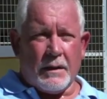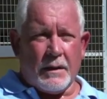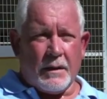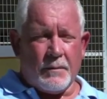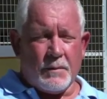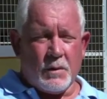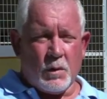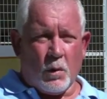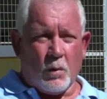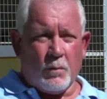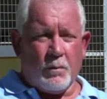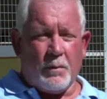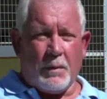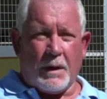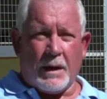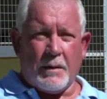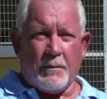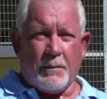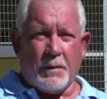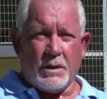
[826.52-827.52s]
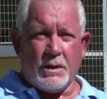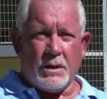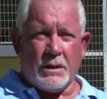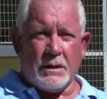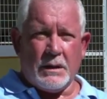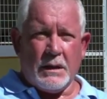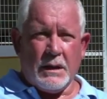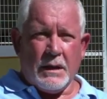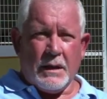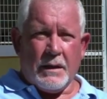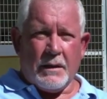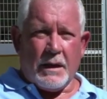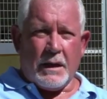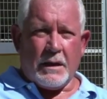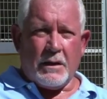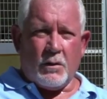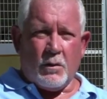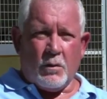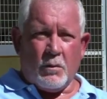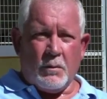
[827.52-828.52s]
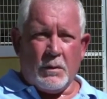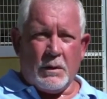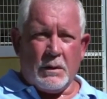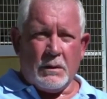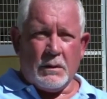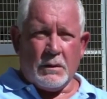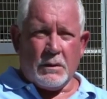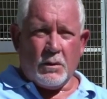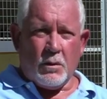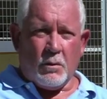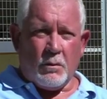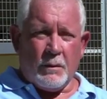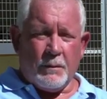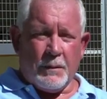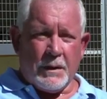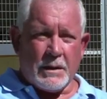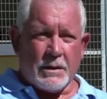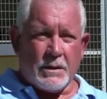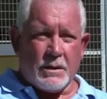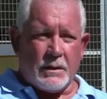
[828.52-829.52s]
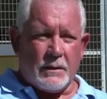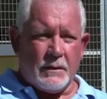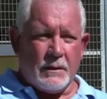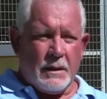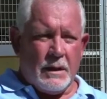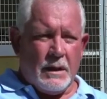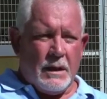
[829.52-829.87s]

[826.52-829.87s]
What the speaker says: absorbed by the pigeon than a normal mixture.